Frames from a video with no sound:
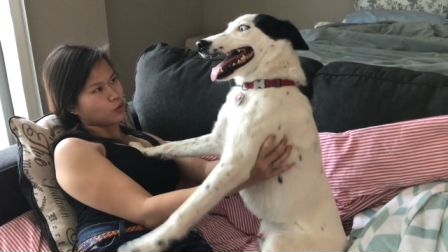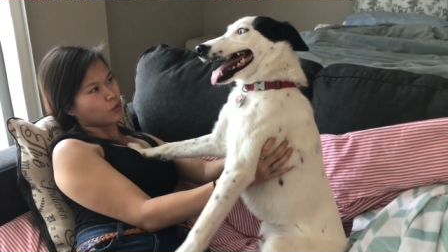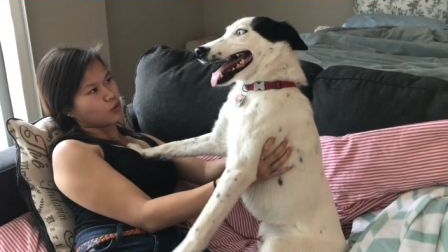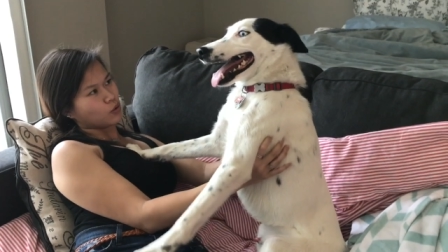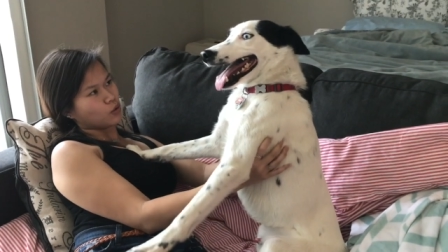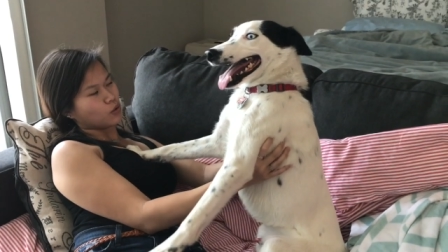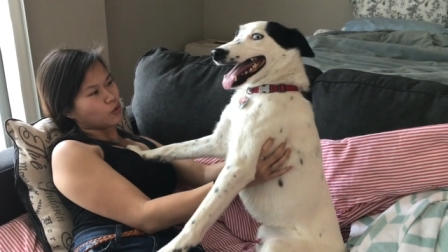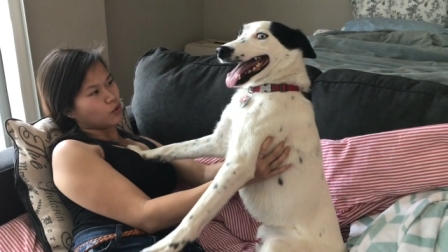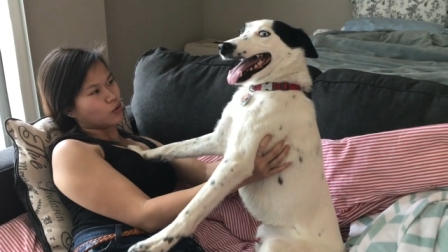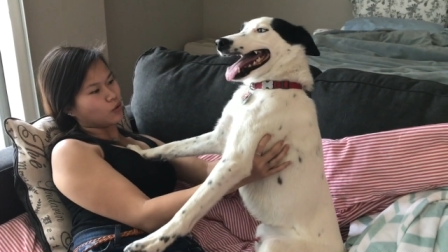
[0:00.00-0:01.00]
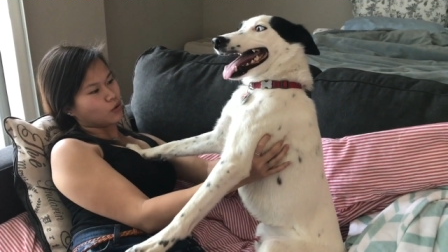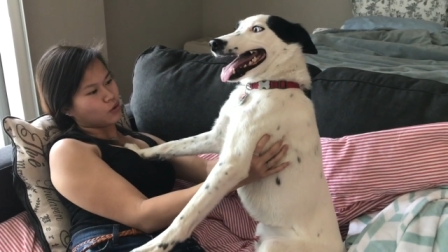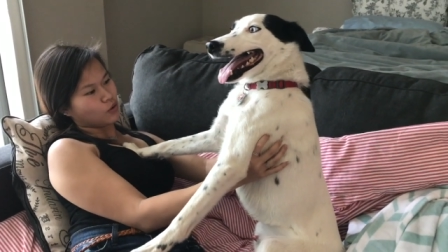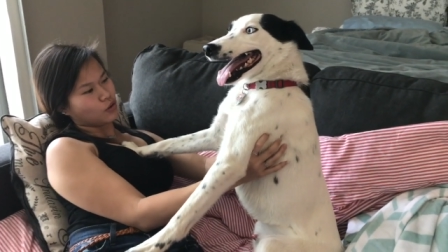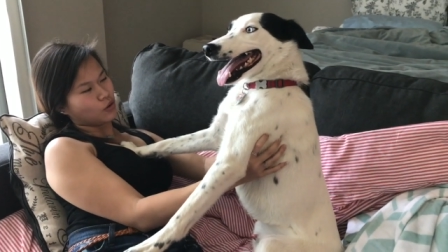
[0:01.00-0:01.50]
Aw,
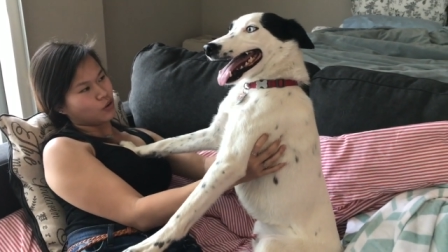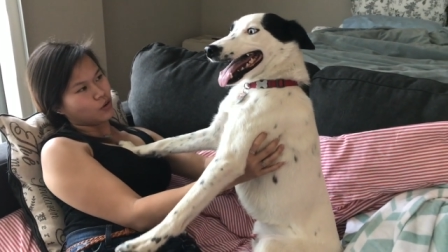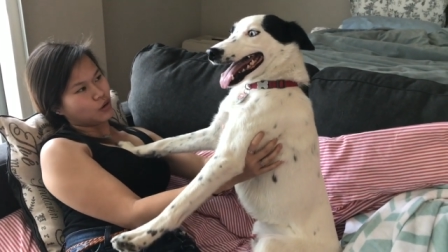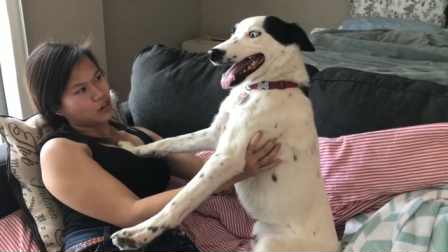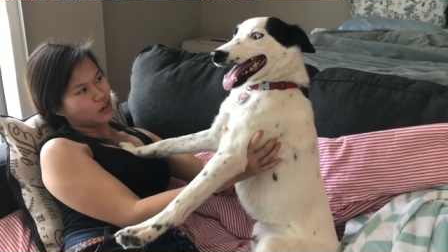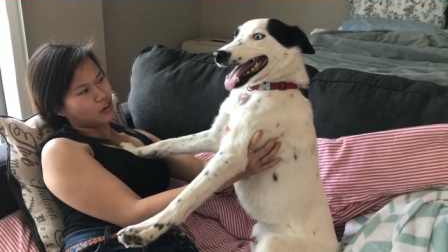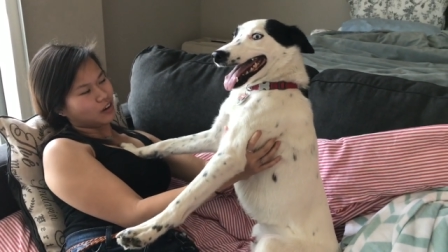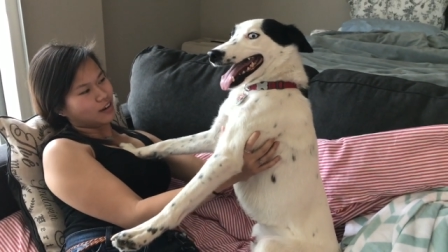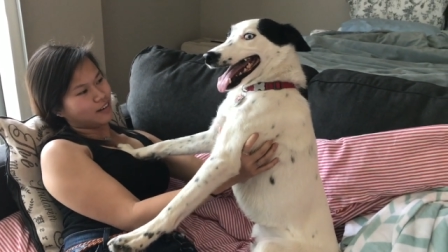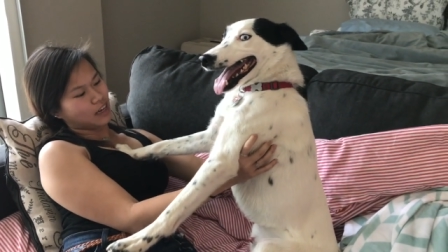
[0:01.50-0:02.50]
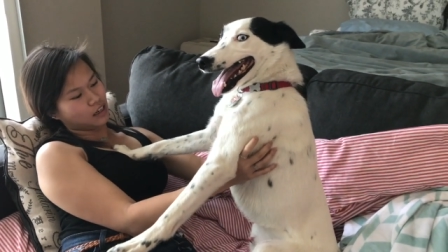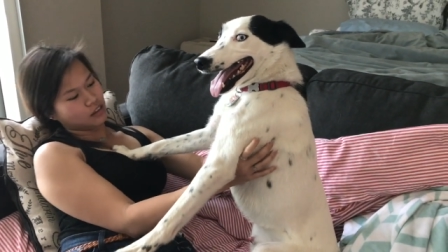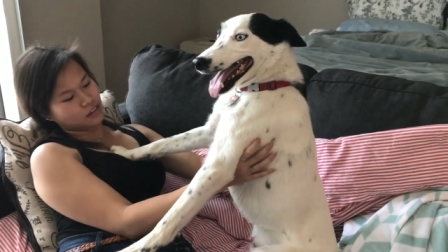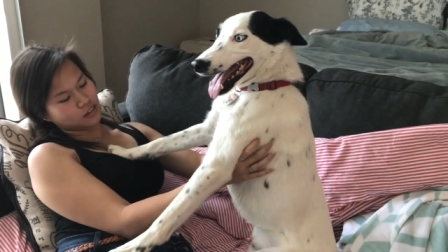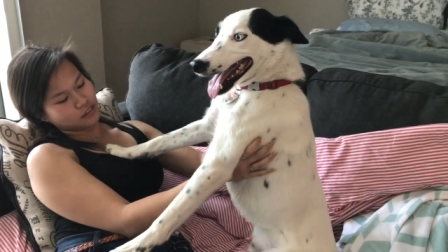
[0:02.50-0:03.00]
he is a little
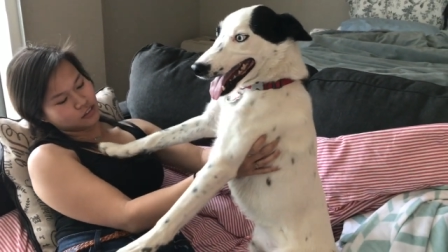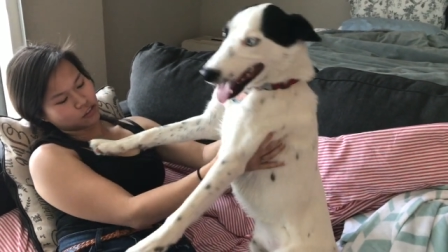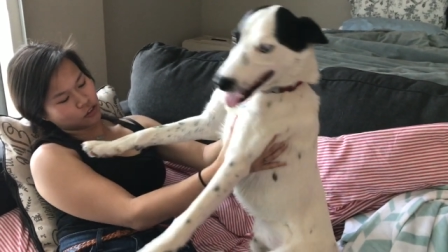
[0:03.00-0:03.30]
baby. We